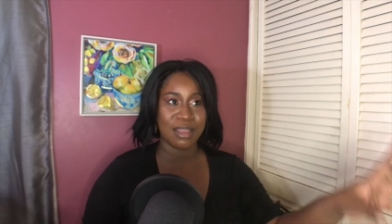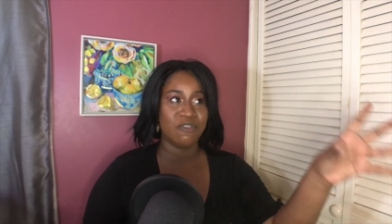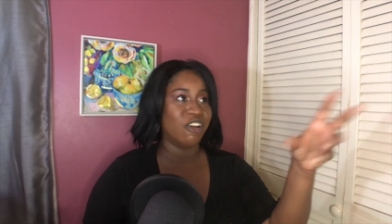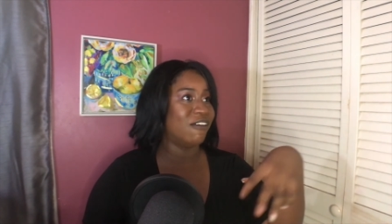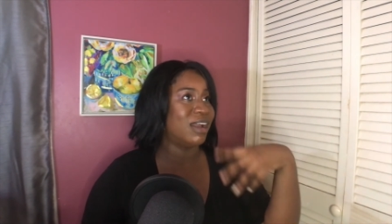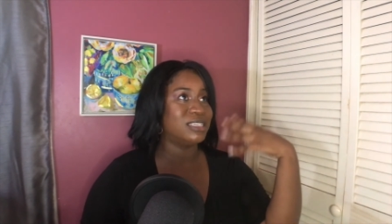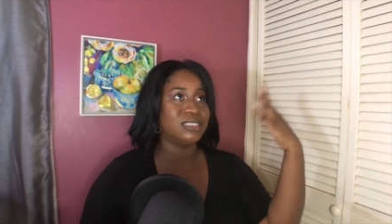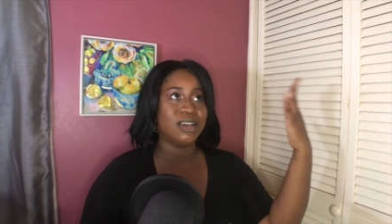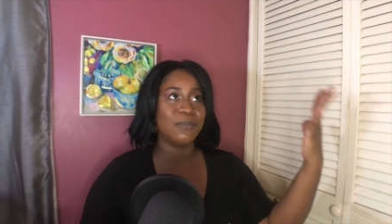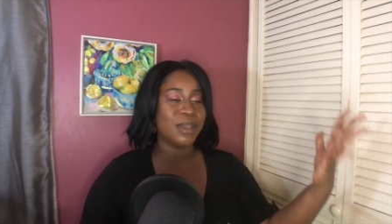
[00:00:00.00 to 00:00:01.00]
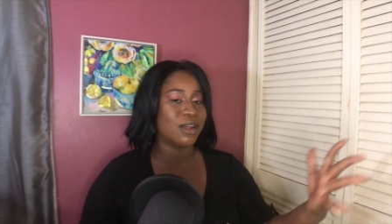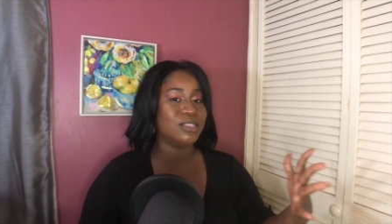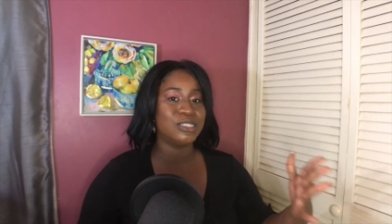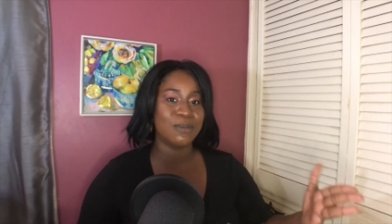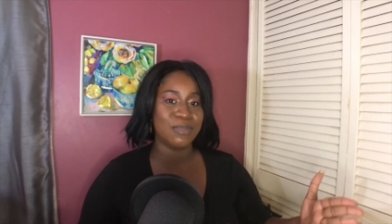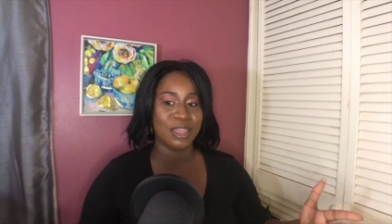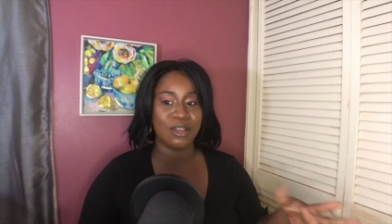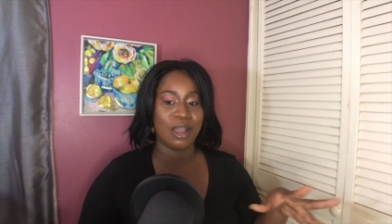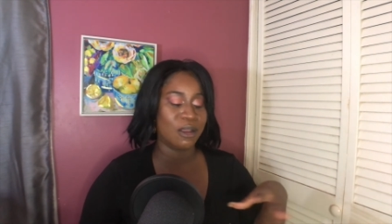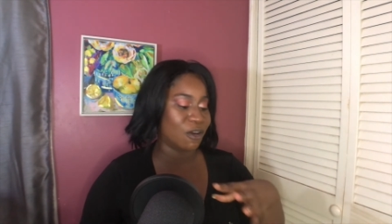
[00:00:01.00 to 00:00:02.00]
Write a topic on something
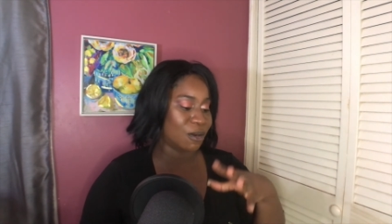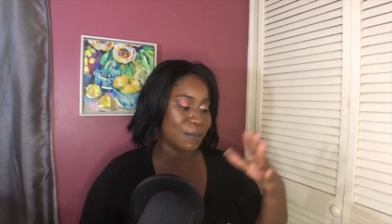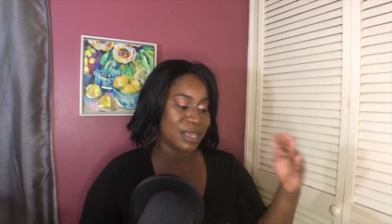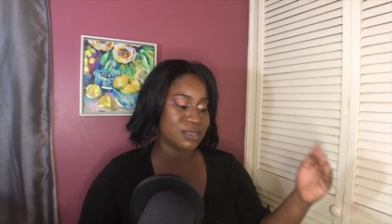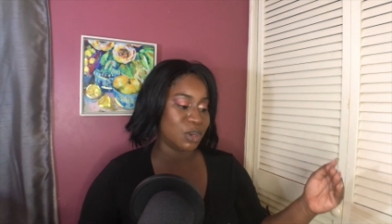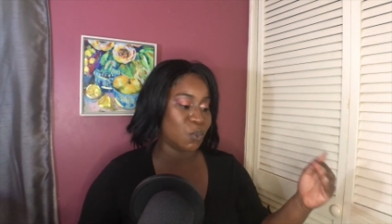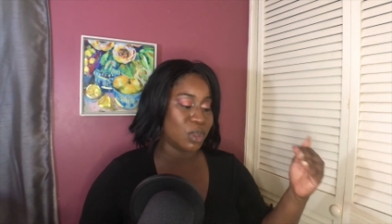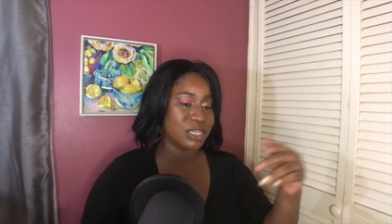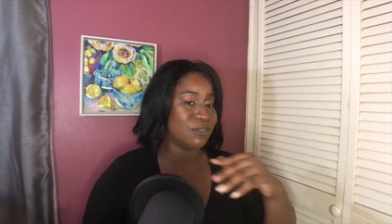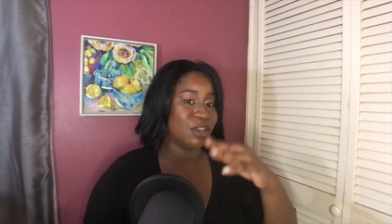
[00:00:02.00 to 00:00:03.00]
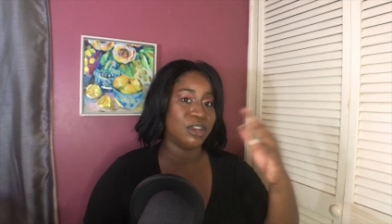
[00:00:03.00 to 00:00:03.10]
or based on whatever